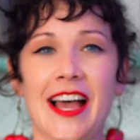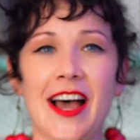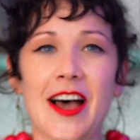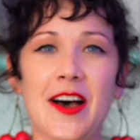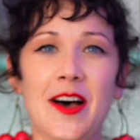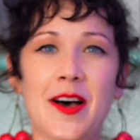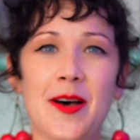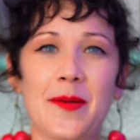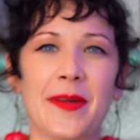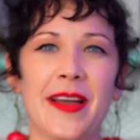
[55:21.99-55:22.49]

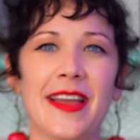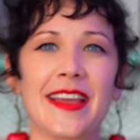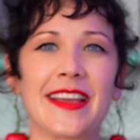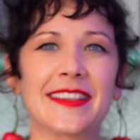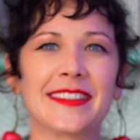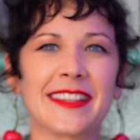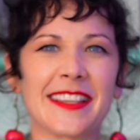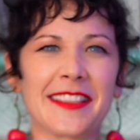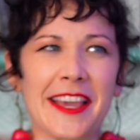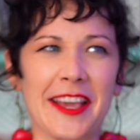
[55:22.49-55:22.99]
Um,
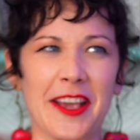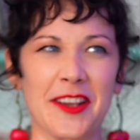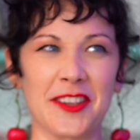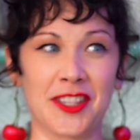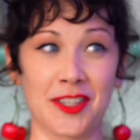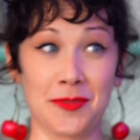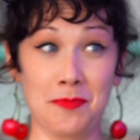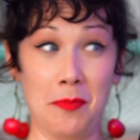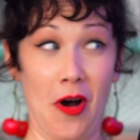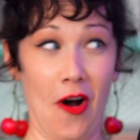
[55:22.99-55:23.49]
is it like a
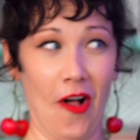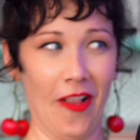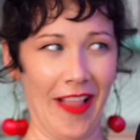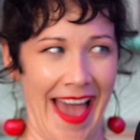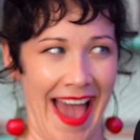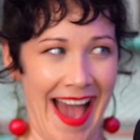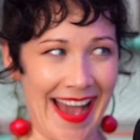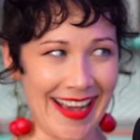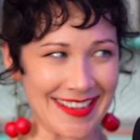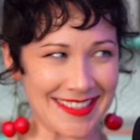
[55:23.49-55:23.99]
small
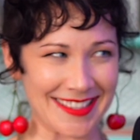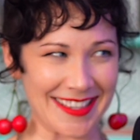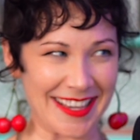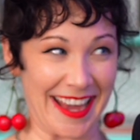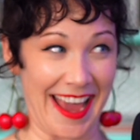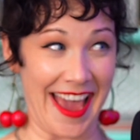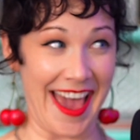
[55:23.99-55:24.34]
axe, like a